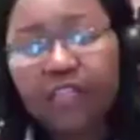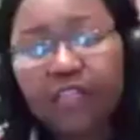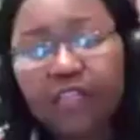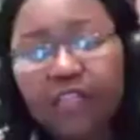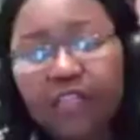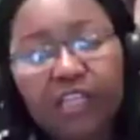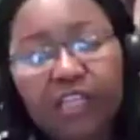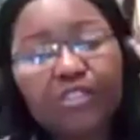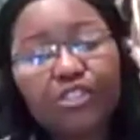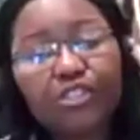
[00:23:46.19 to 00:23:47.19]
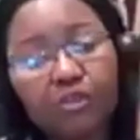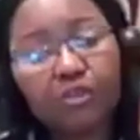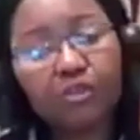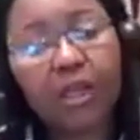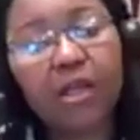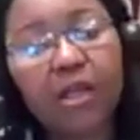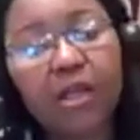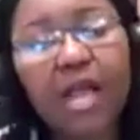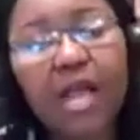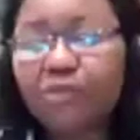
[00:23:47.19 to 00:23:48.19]
avoid the
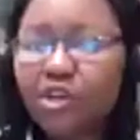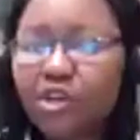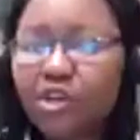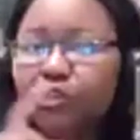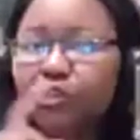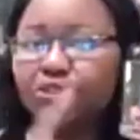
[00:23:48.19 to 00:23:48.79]
sugar.